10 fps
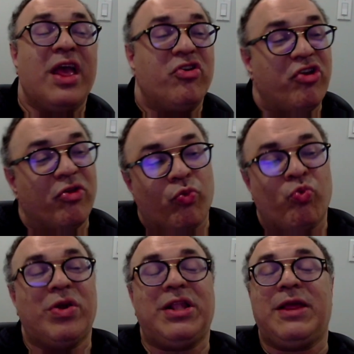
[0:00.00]
She's
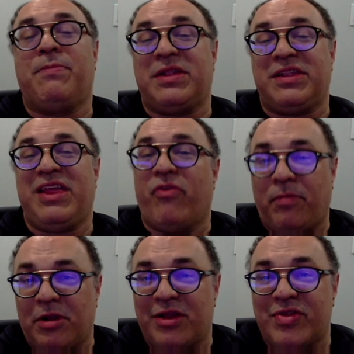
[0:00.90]
really
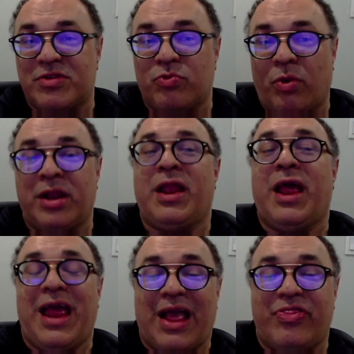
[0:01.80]
believable in this one,
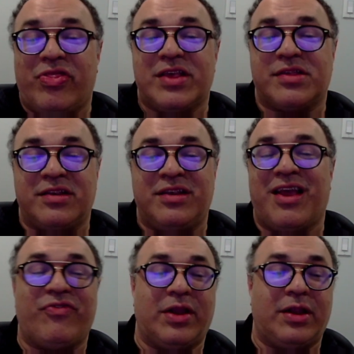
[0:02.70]
and this is
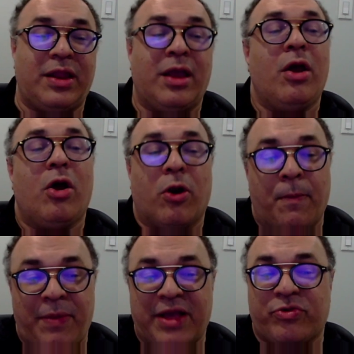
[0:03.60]
definitely her
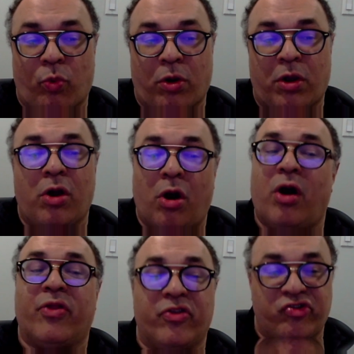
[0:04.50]
best work on the